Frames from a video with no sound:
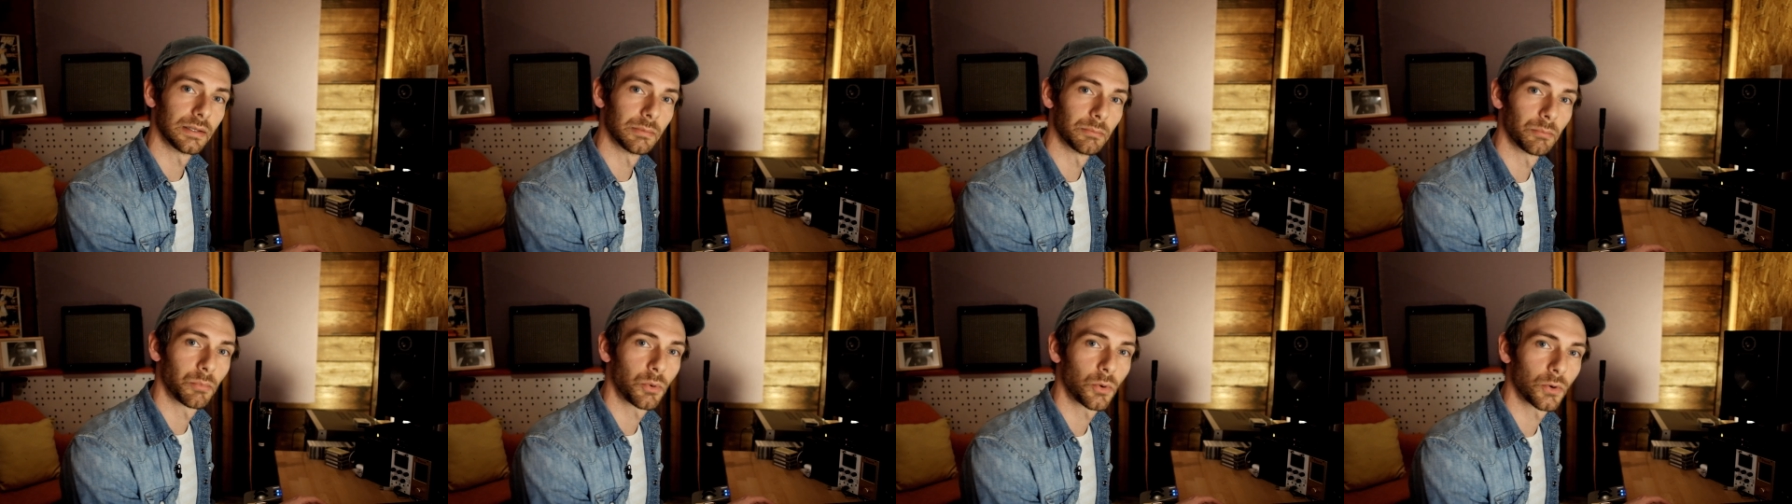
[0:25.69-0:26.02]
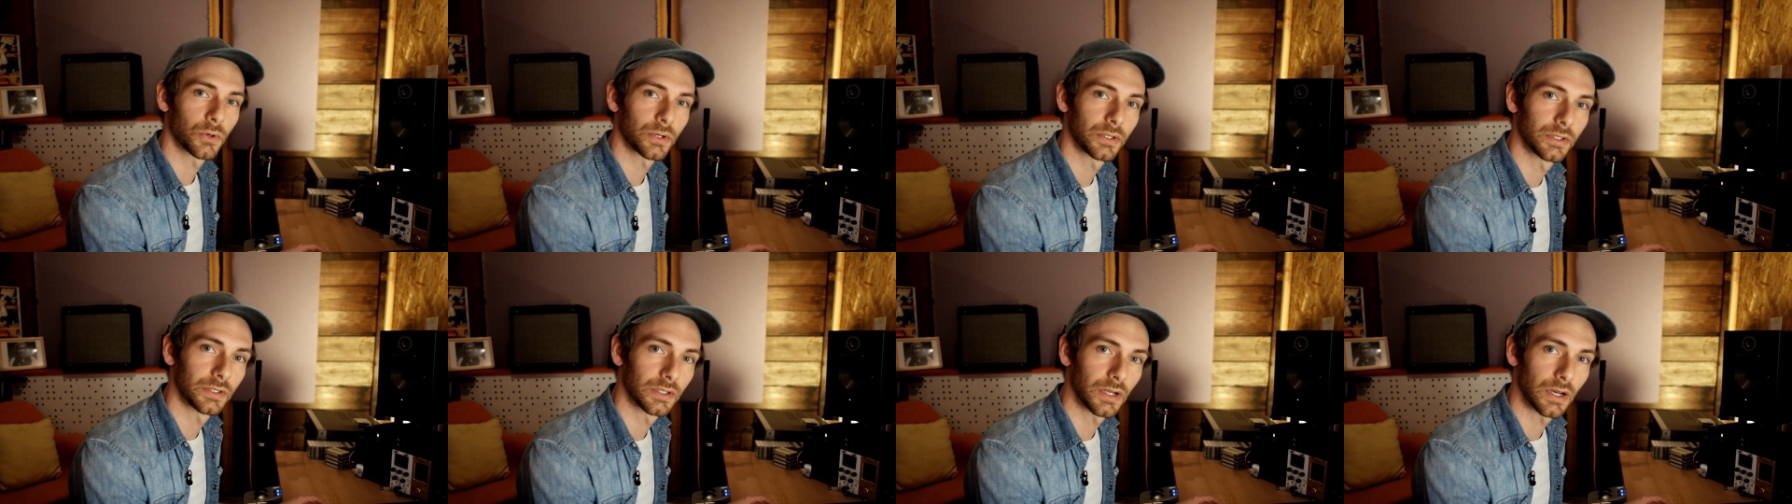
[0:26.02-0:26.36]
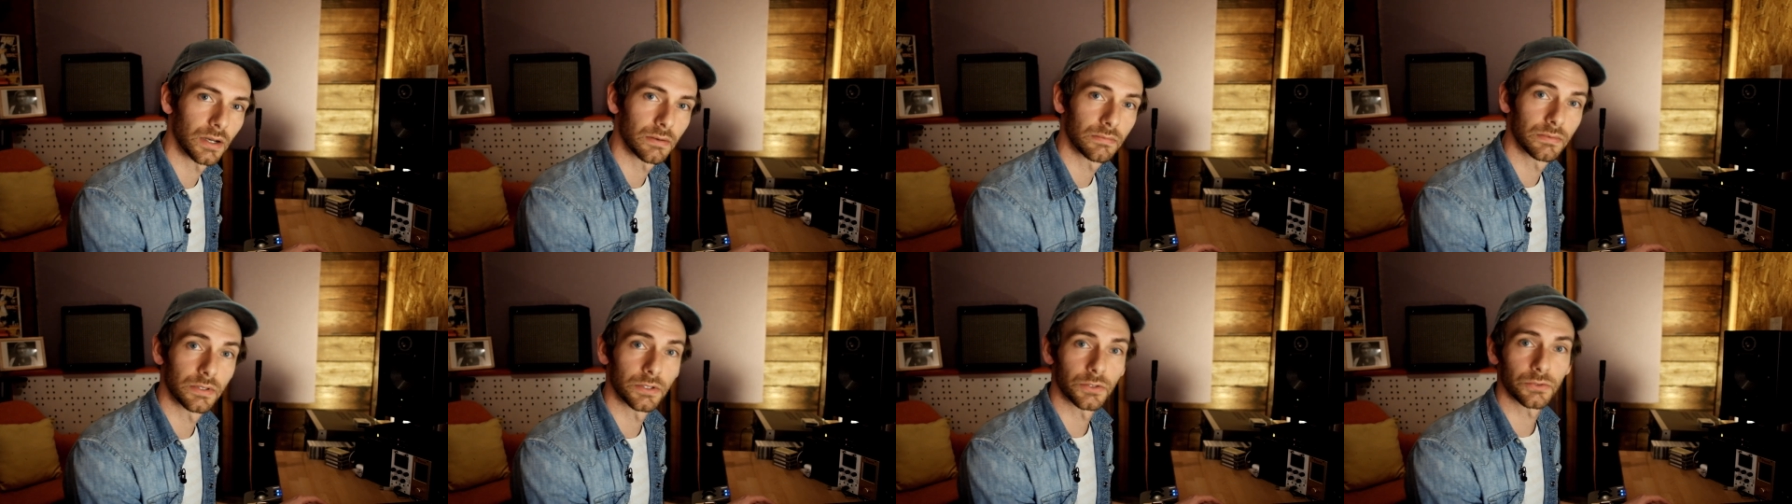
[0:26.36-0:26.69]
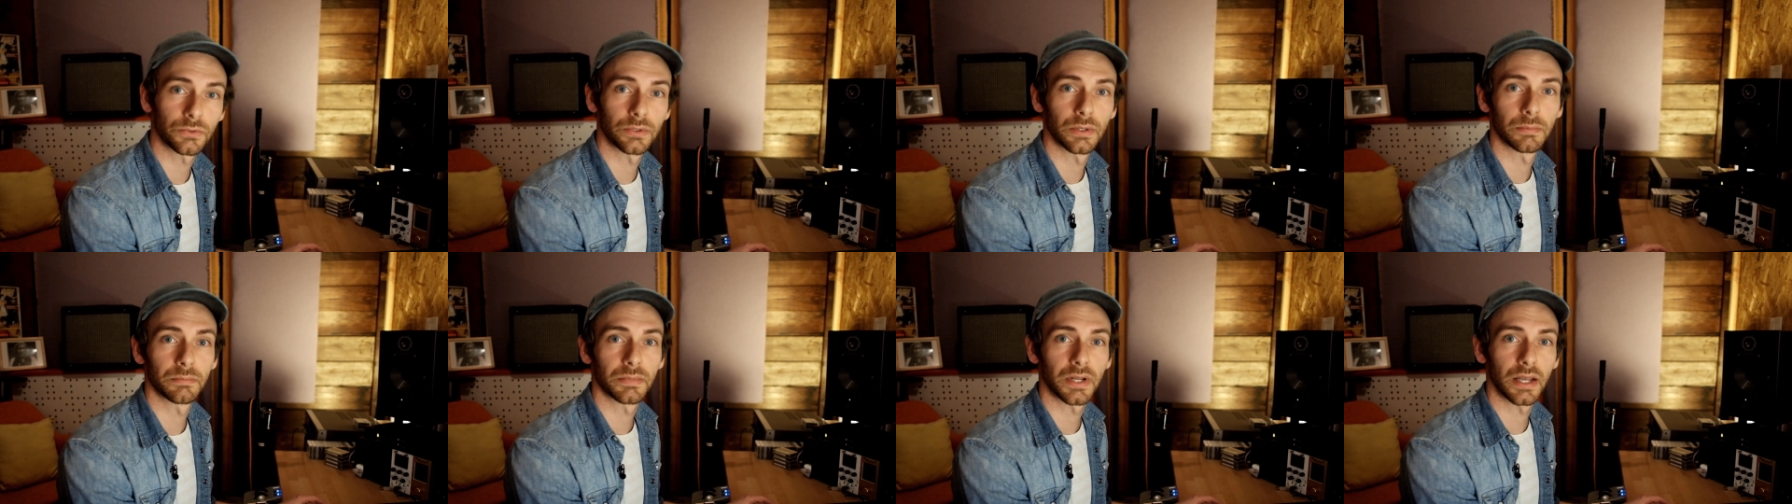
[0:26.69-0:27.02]
importance of the
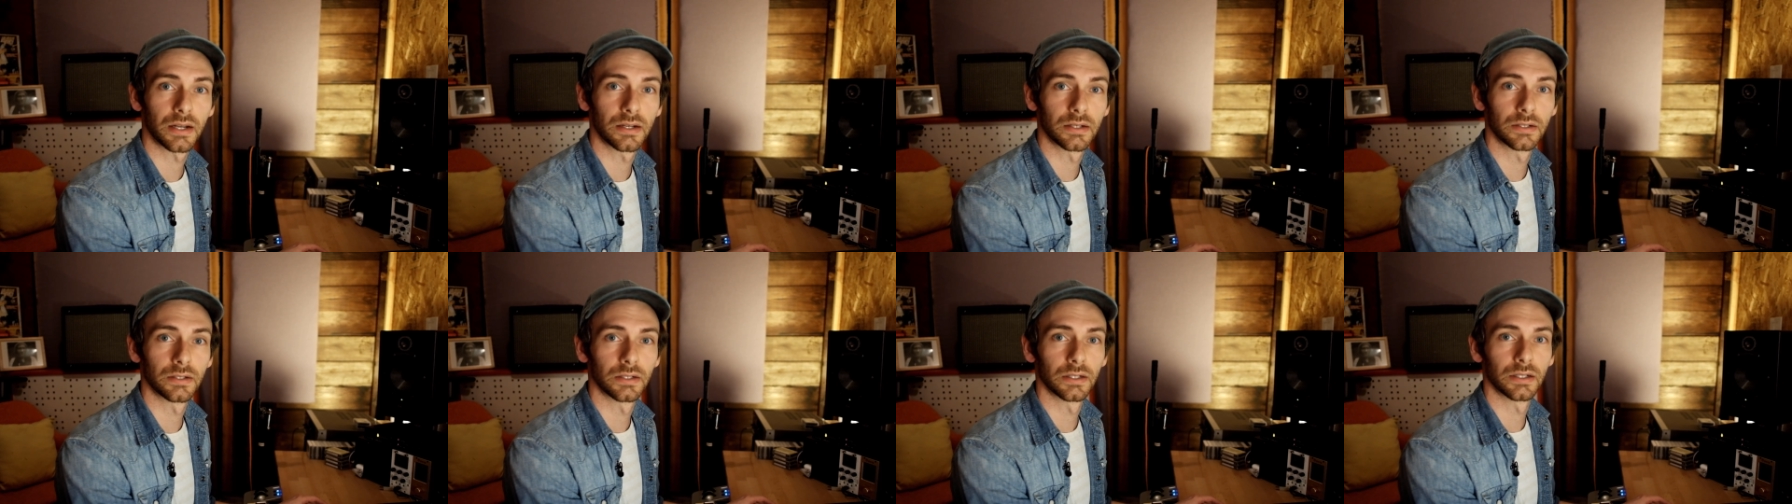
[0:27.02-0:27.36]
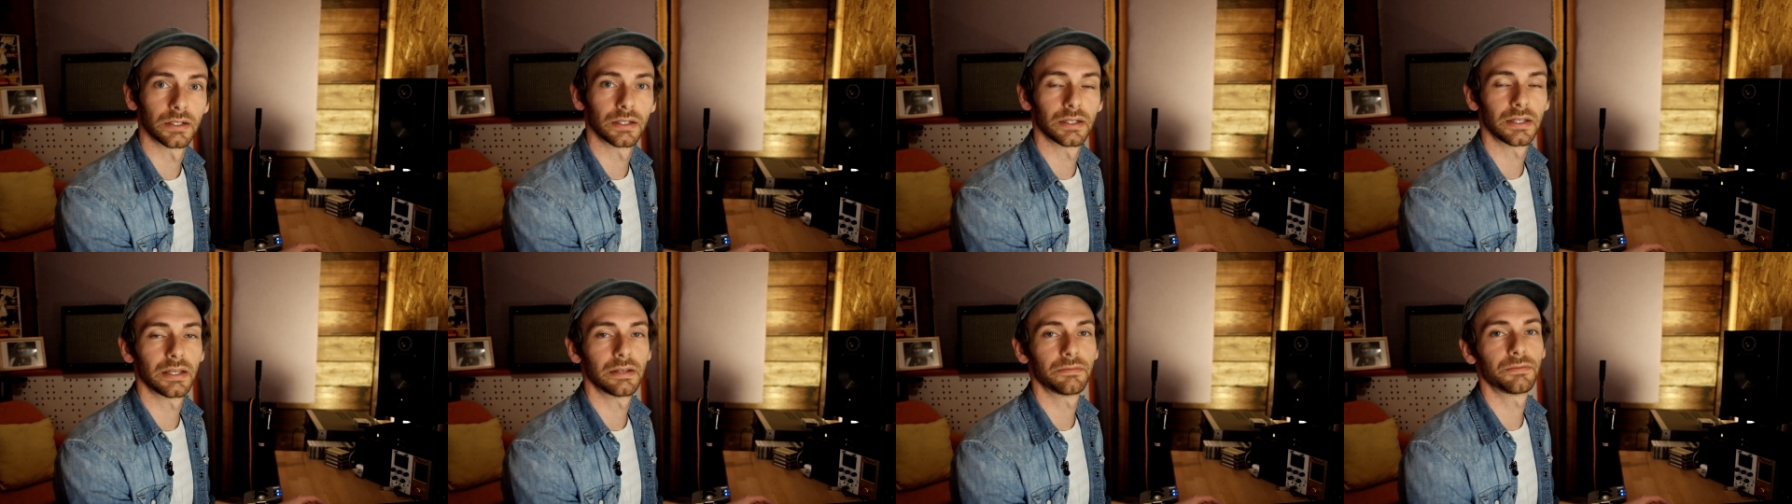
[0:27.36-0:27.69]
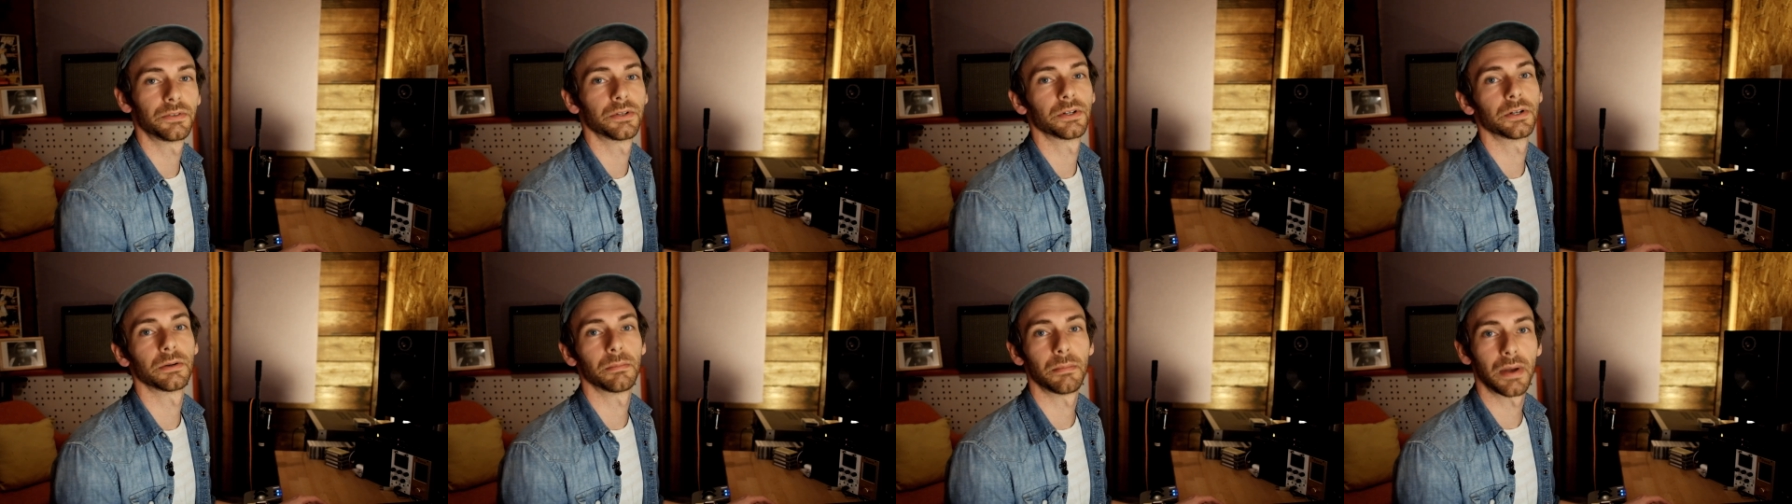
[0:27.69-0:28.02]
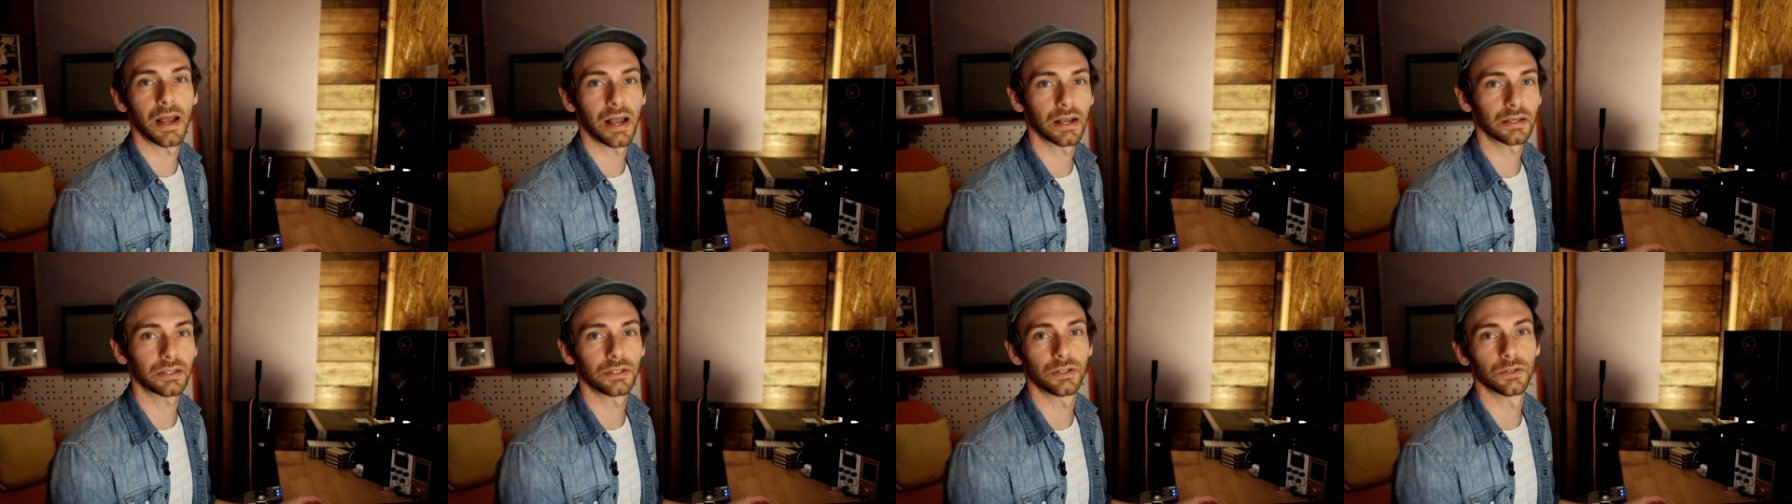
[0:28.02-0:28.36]
script editor if you're a
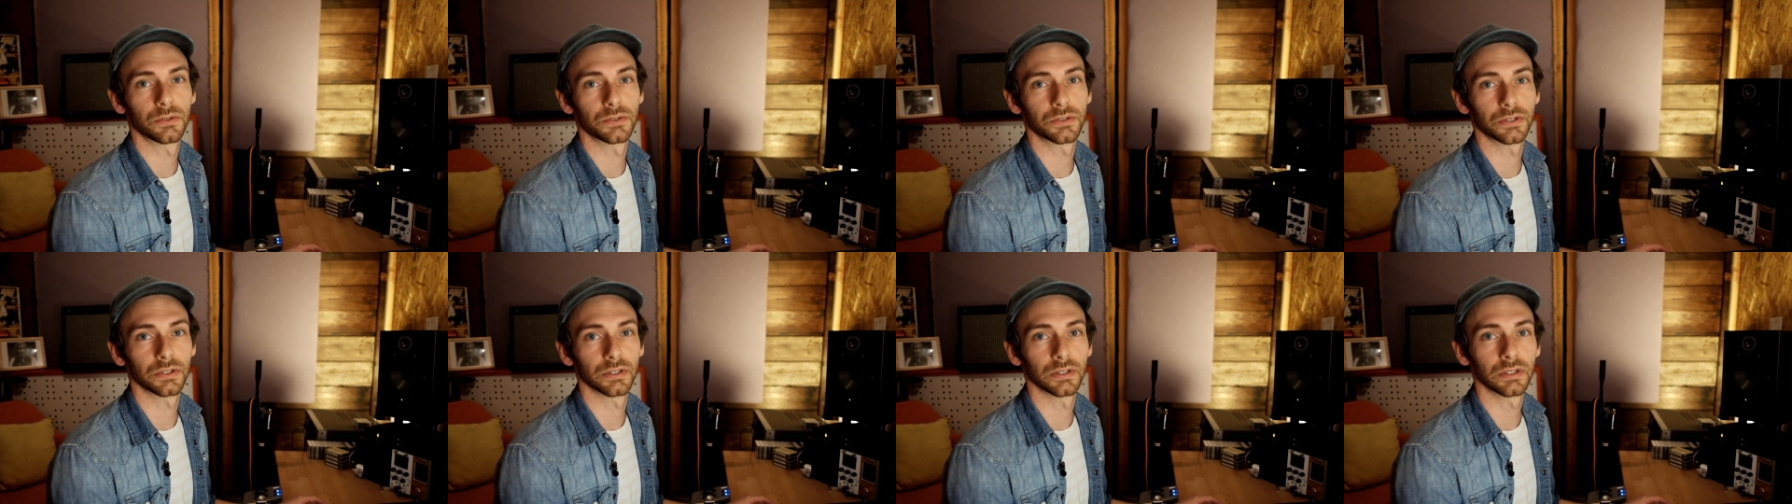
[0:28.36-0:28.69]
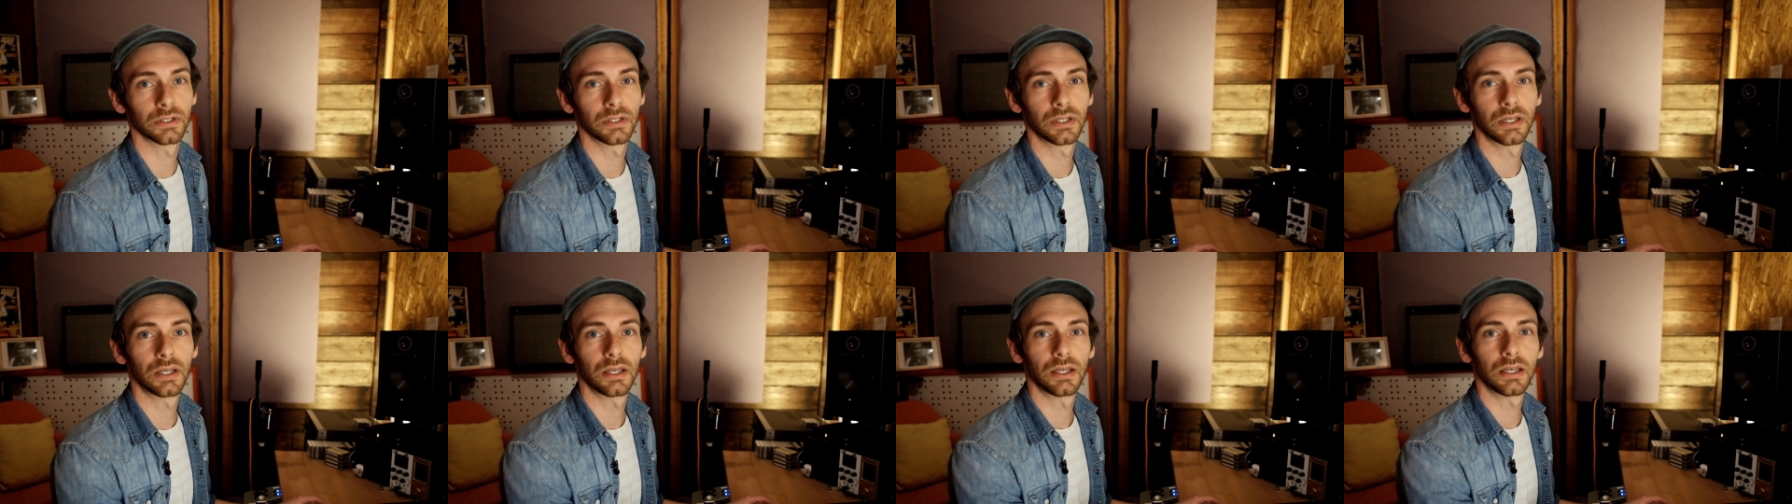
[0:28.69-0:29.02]
Mac user